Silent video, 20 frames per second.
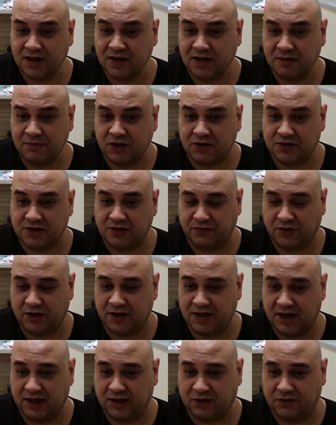because I find
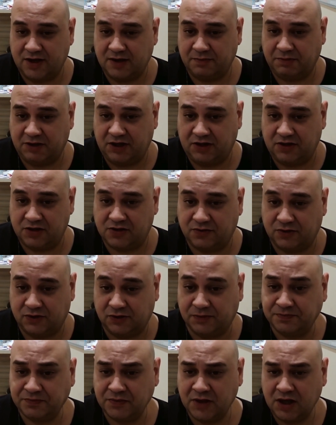that incredibly
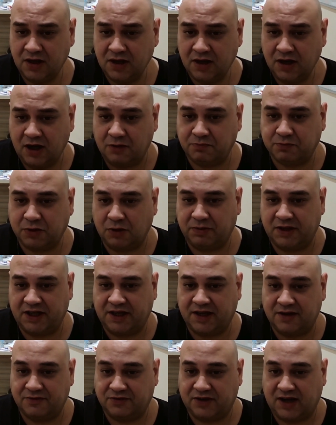useful. I'll probably
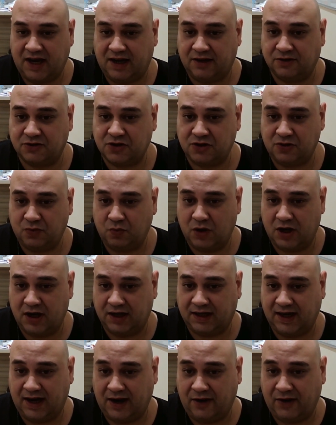cover how to
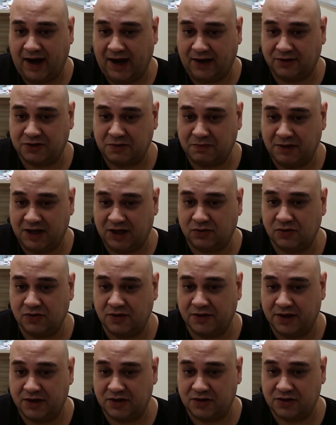work out how to make all of
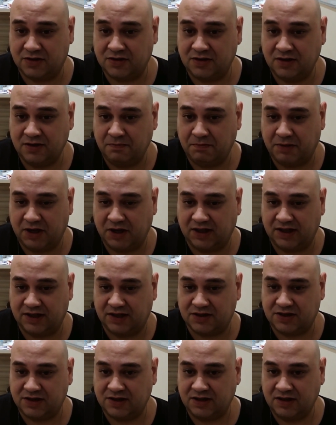those
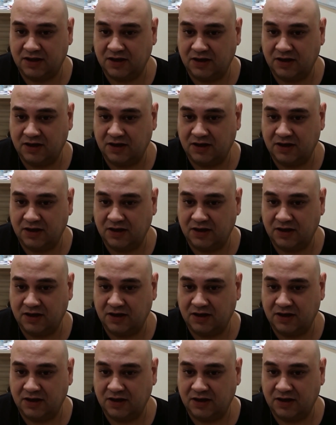buckets